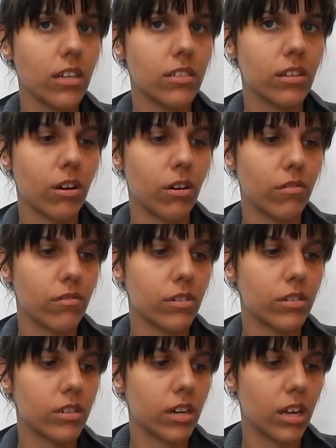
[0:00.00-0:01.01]
on the
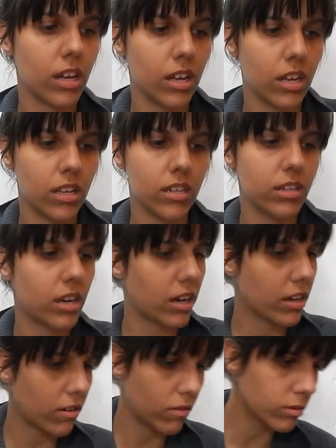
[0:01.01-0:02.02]
cover? And
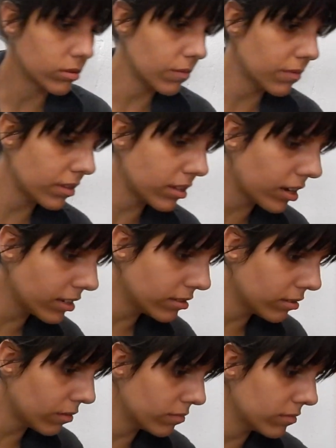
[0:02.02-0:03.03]
I also think I
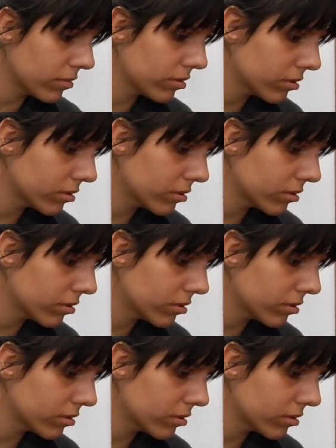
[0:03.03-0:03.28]
don't.